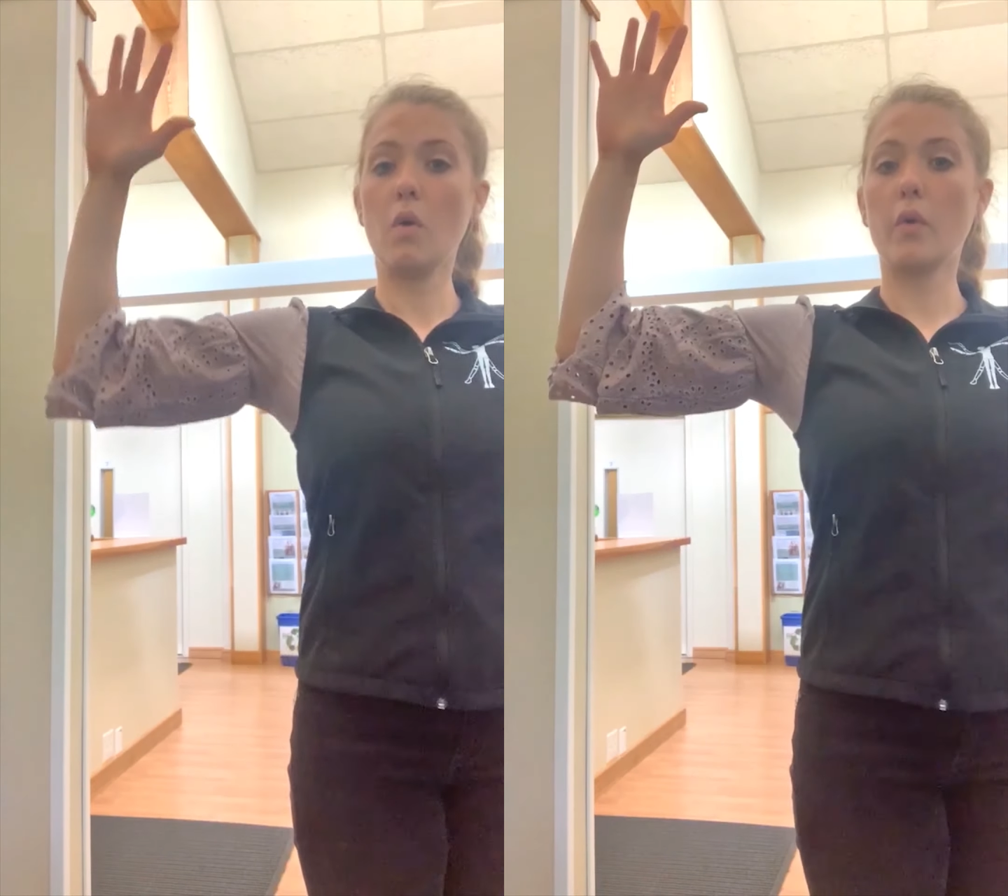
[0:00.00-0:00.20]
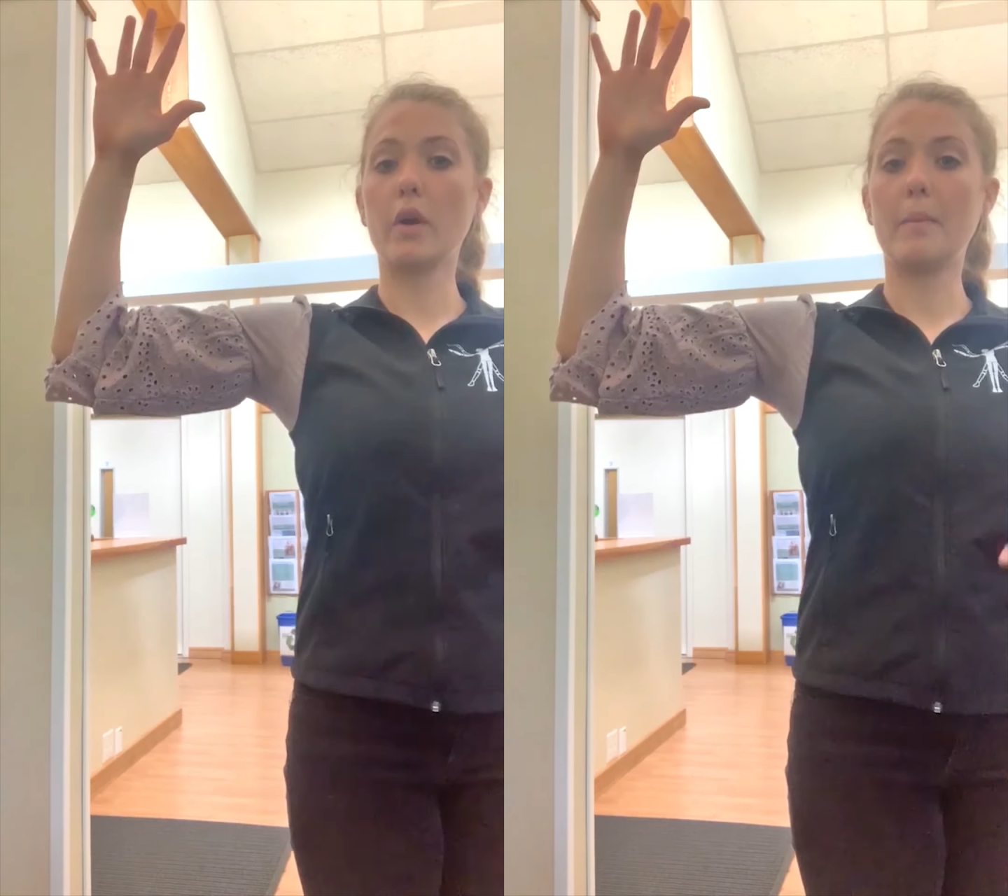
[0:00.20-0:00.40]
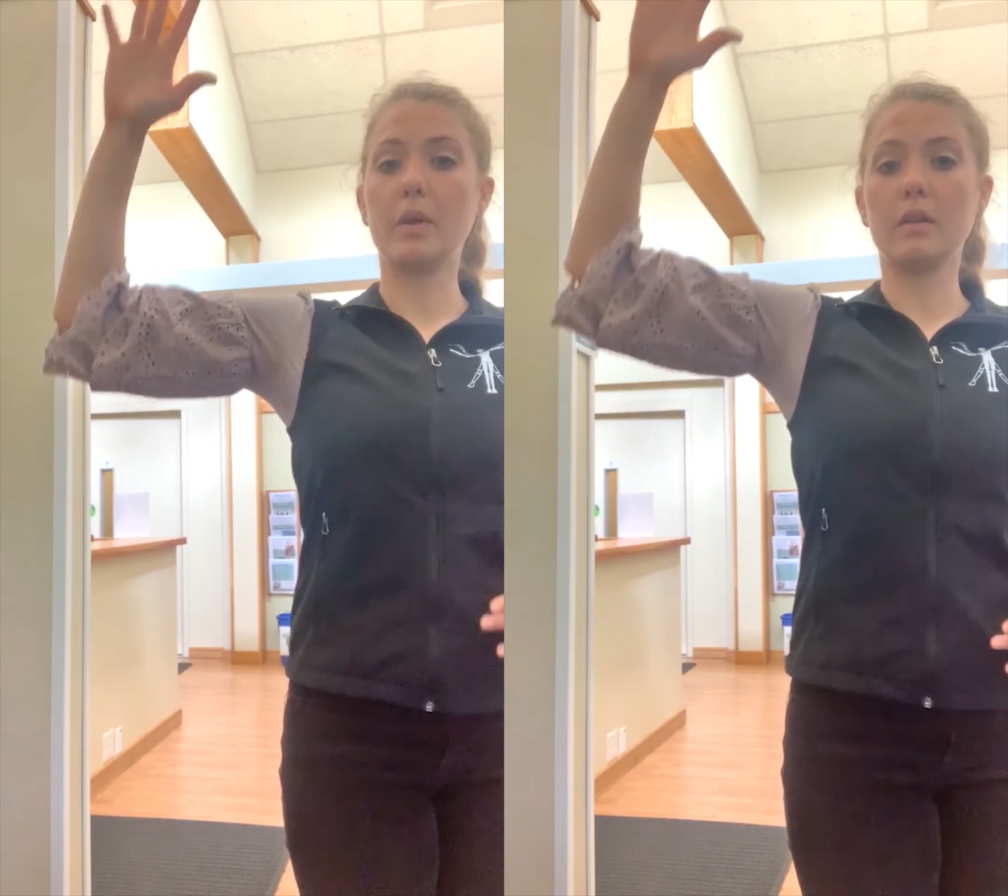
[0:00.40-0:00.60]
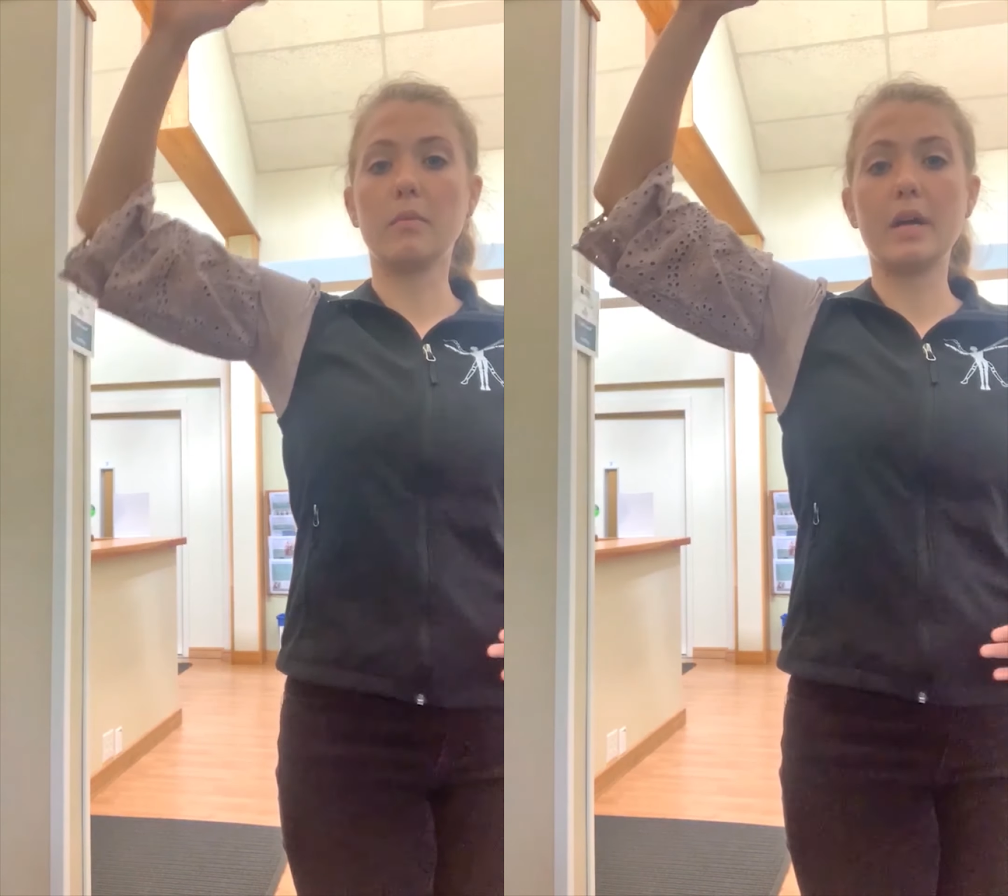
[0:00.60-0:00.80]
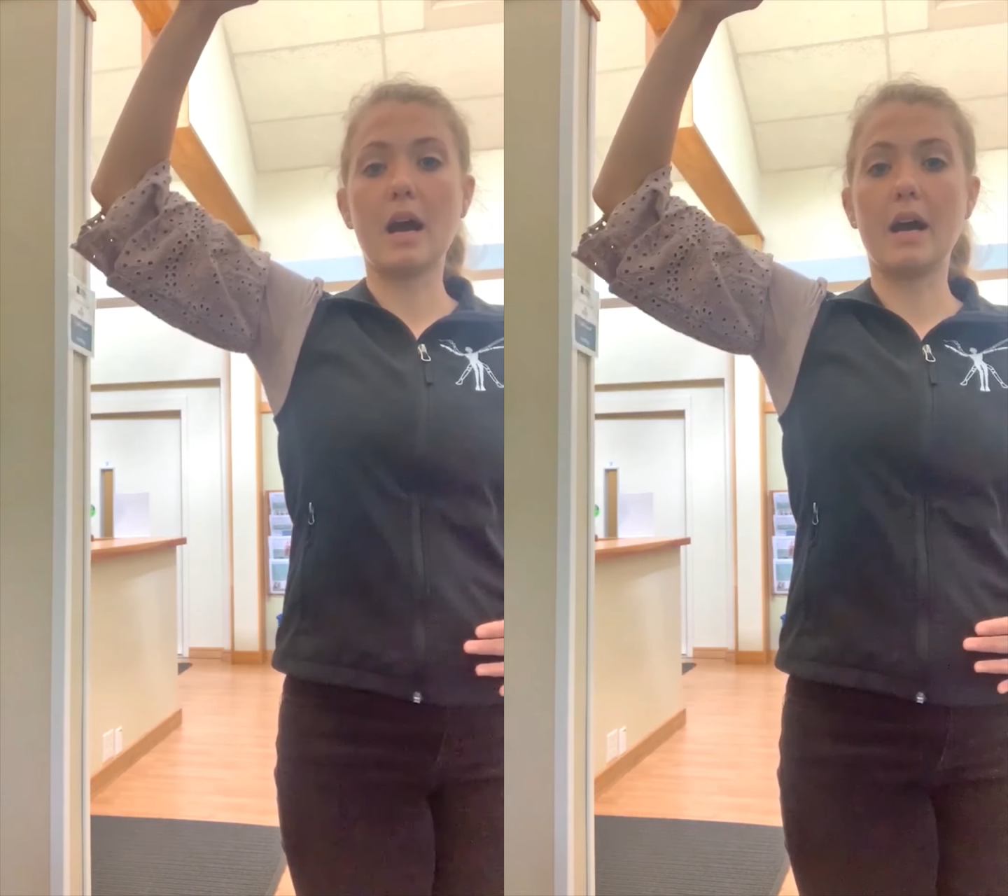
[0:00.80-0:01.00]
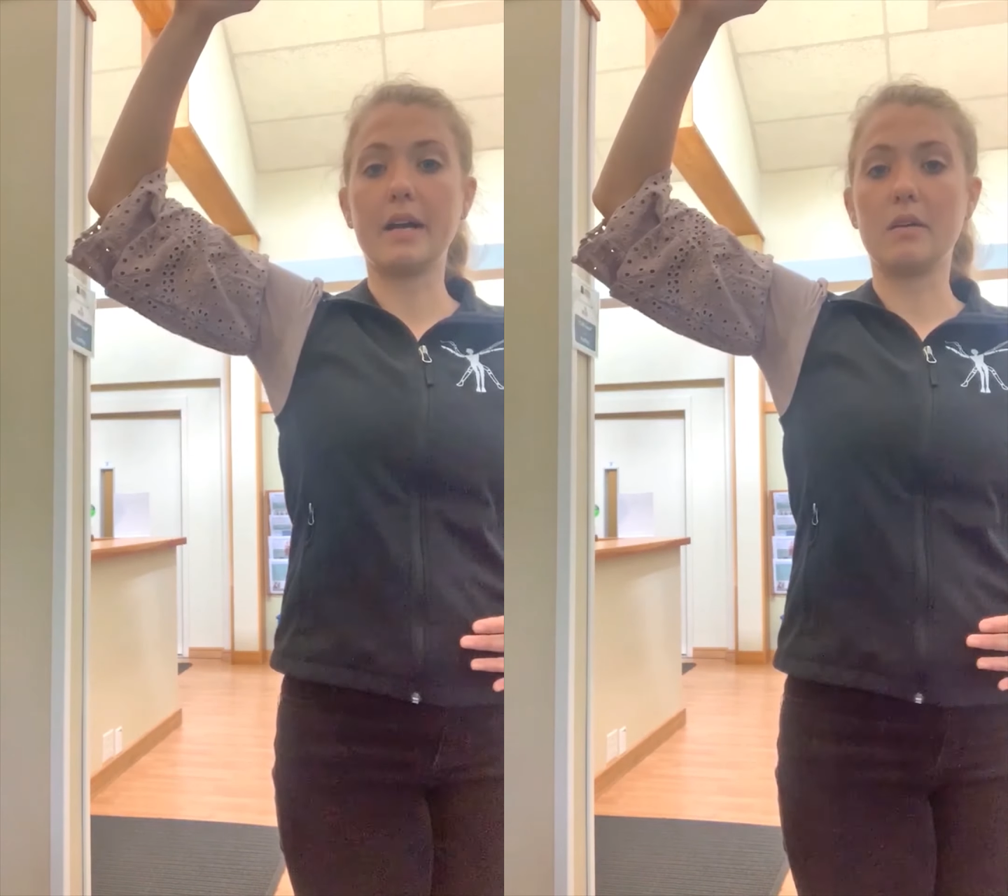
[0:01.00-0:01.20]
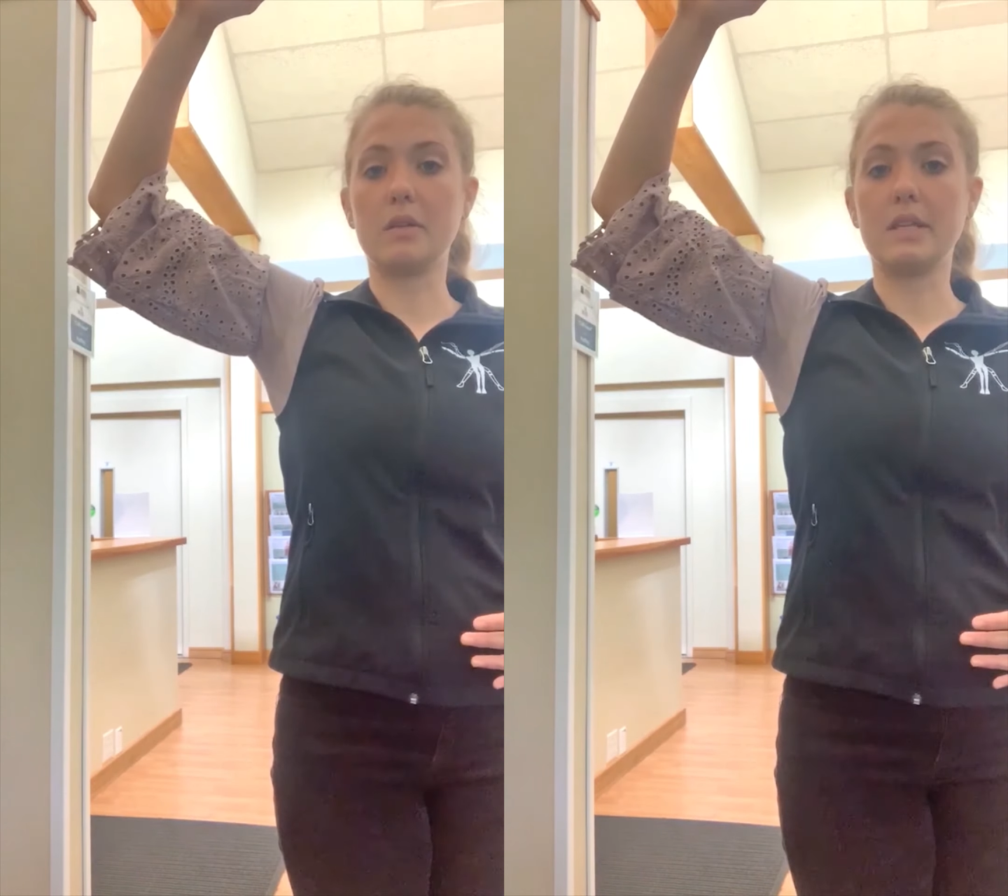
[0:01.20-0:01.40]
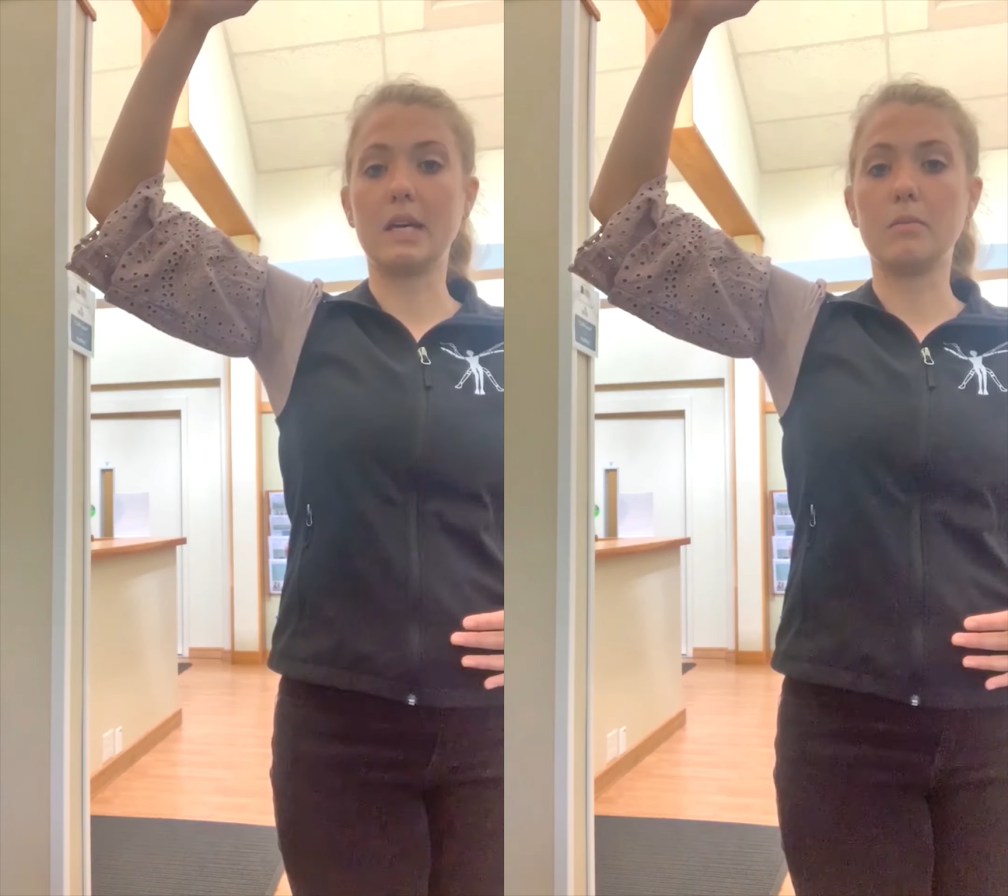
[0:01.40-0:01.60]
or up a little bit higher
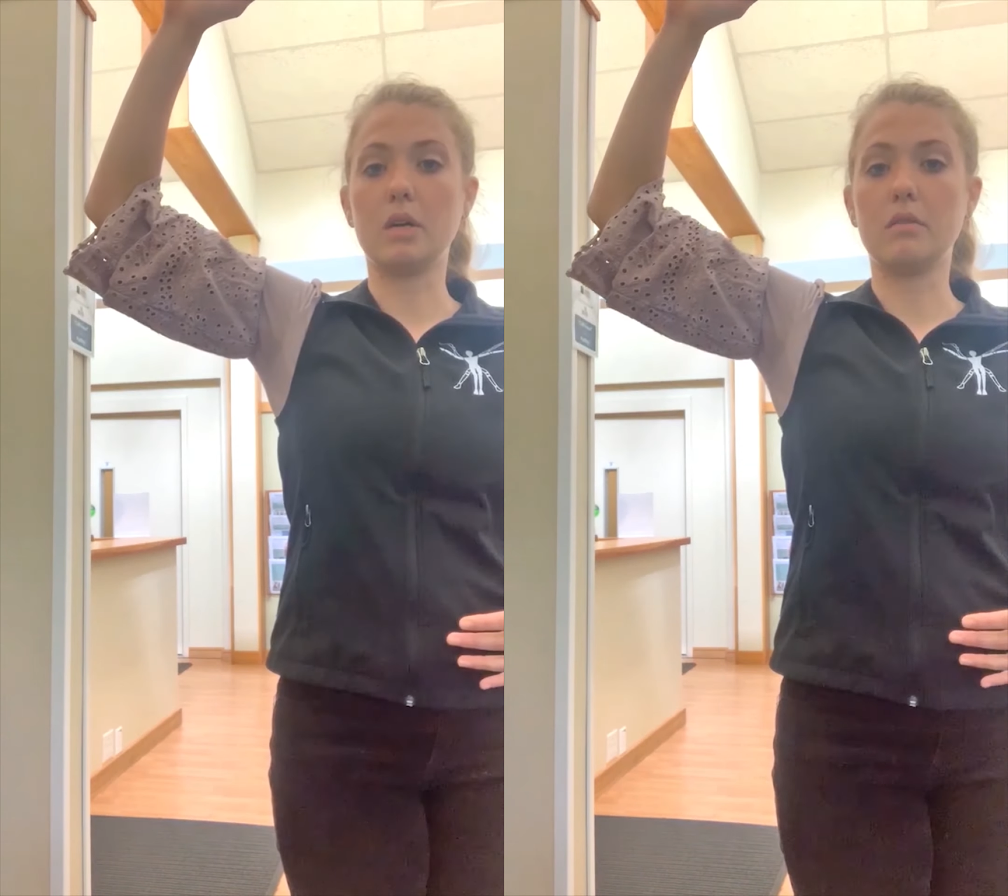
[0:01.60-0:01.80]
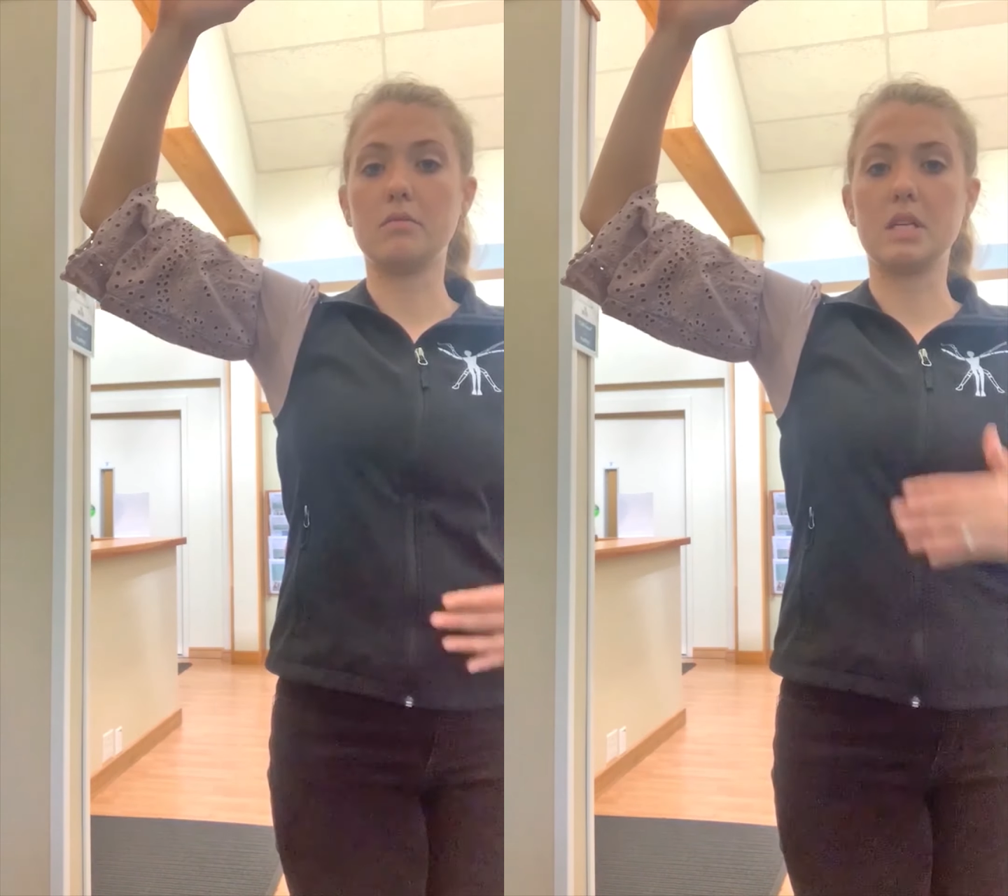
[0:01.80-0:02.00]
with the elbow